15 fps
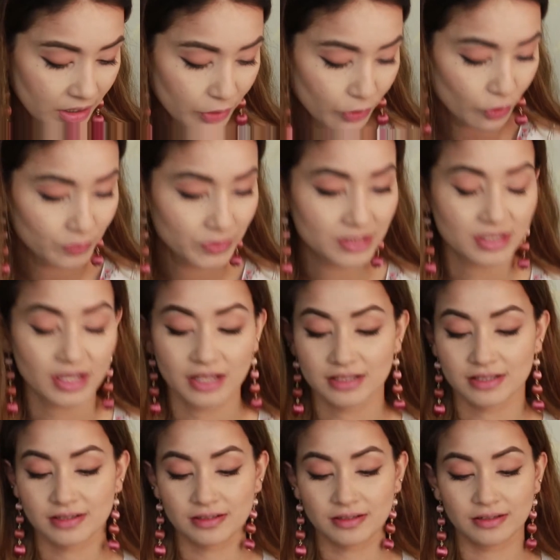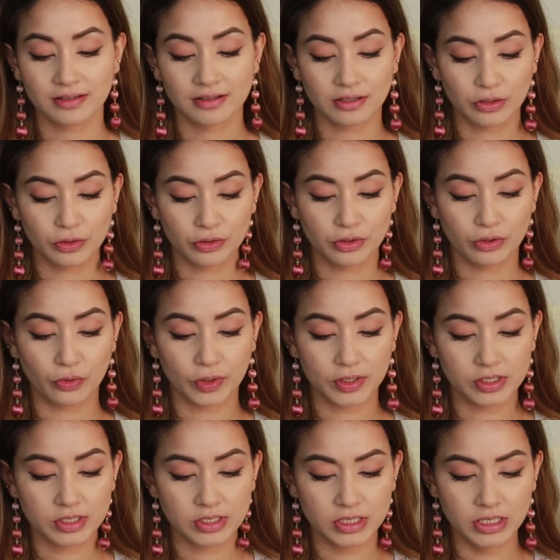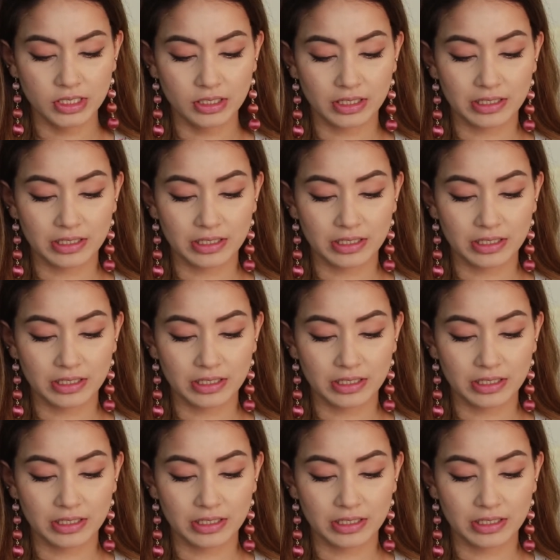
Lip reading: I hope this has good quantity.